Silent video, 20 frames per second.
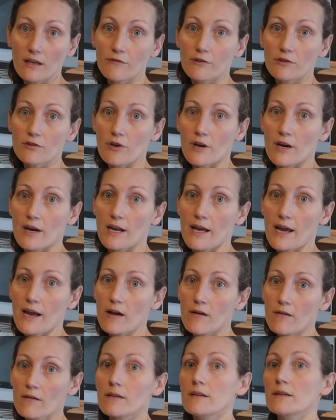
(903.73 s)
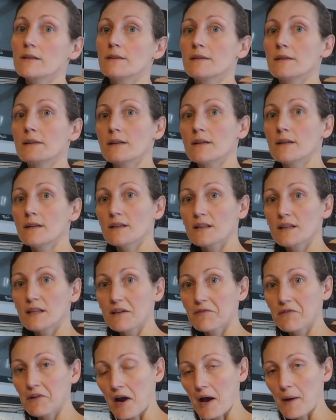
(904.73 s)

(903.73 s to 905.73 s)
And if you try it out, leave a